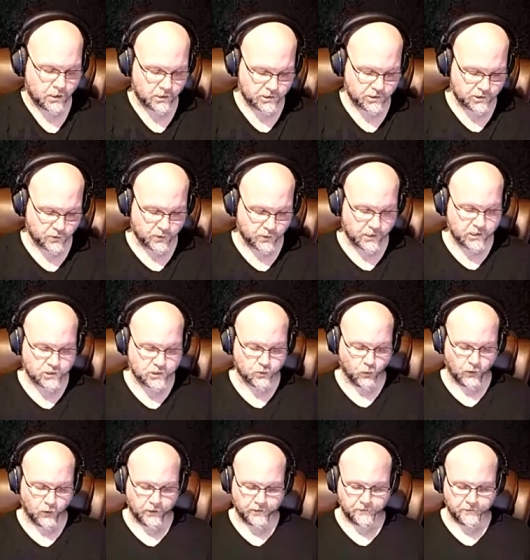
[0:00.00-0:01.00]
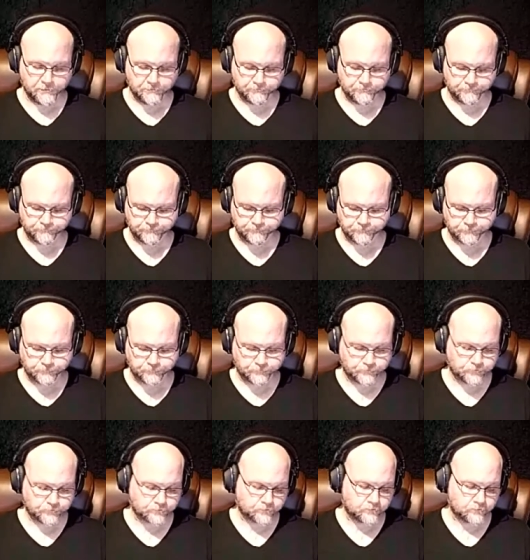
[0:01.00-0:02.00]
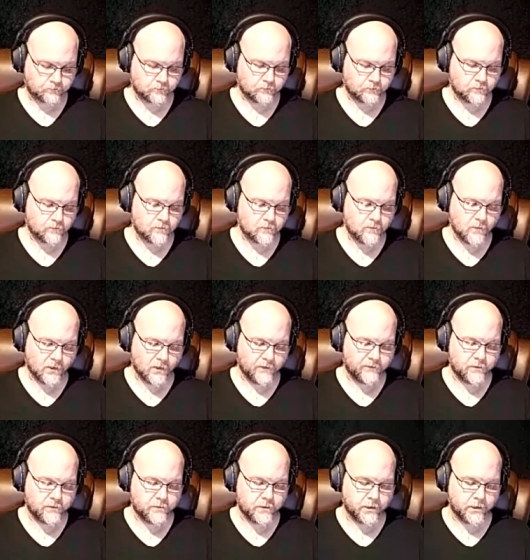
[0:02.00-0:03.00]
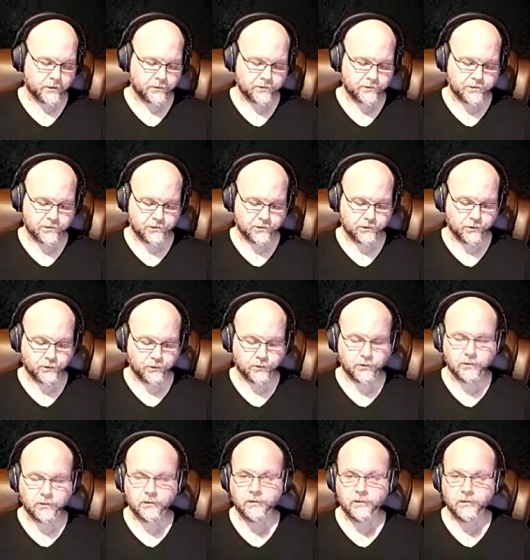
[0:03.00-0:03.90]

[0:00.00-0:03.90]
So each one, if you go to